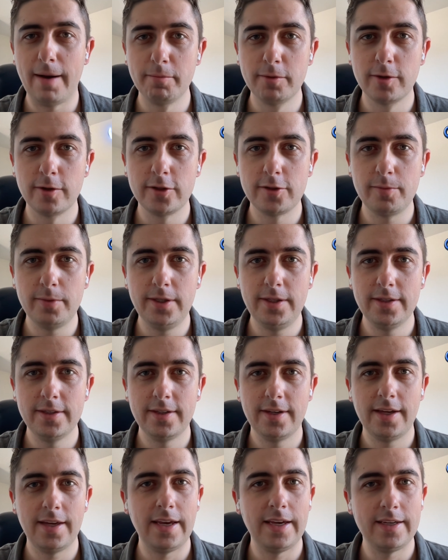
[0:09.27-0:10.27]
I'm
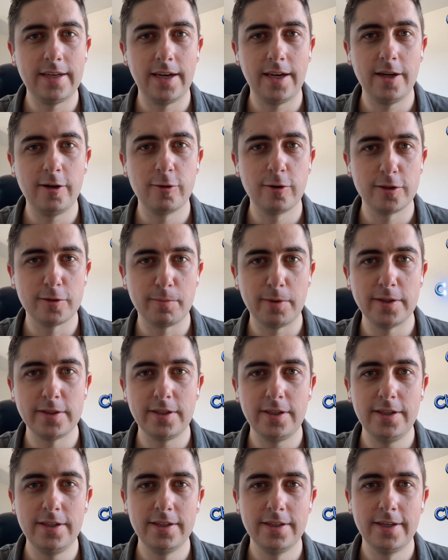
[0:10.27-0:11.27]
Crispy, aka Chris
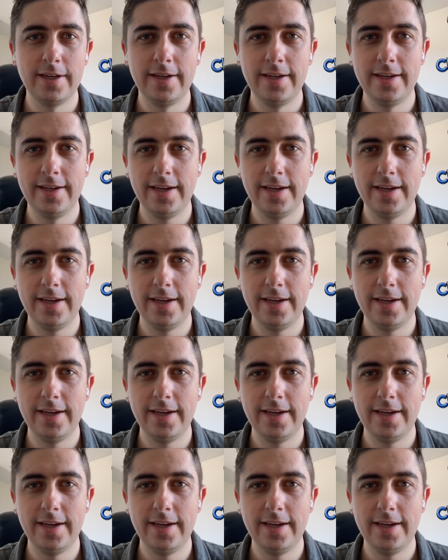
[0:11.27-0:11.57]
Pinsky,